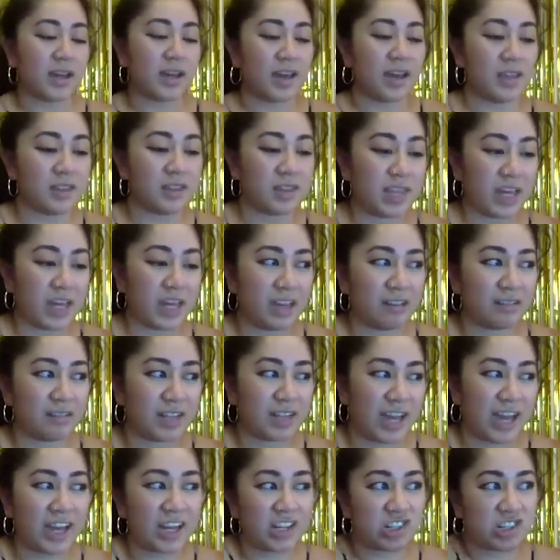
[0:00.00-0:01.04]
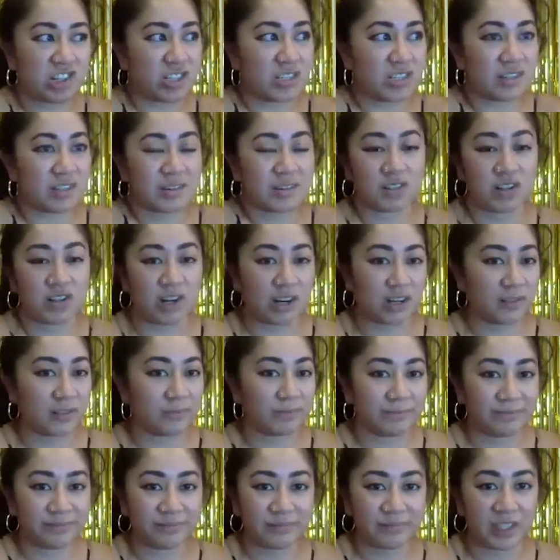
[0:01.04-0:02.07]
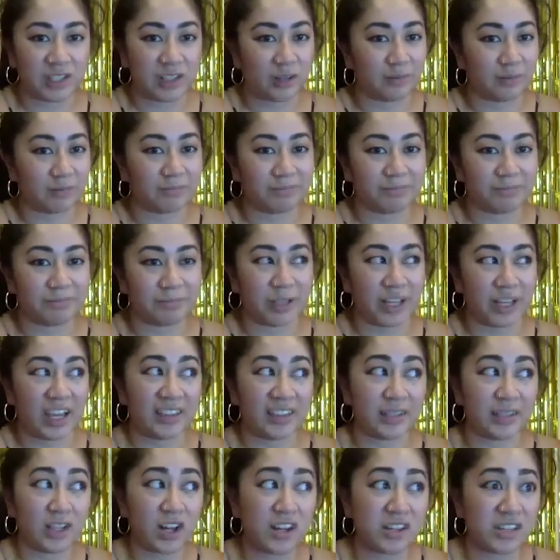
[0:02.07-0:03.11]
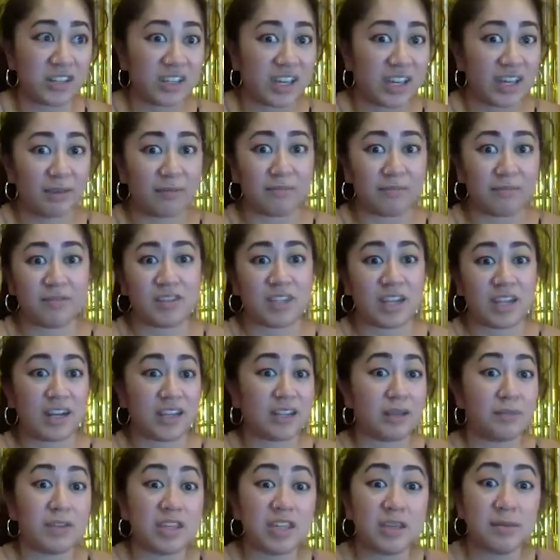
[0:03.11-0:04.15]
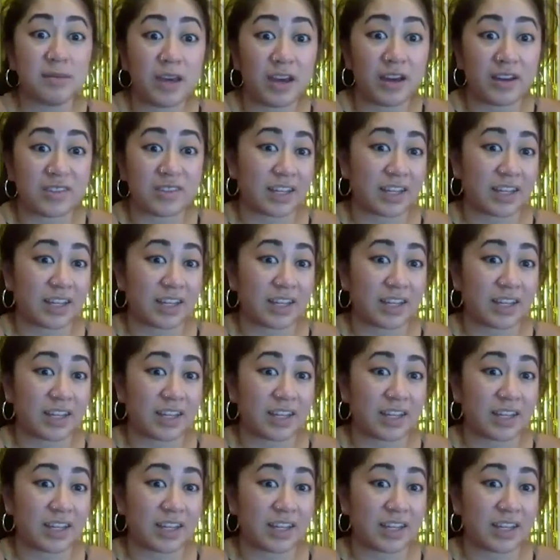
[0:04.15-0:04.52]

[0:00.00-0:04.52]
And then, yeah, just start, you know, playing the long game, sending them emails.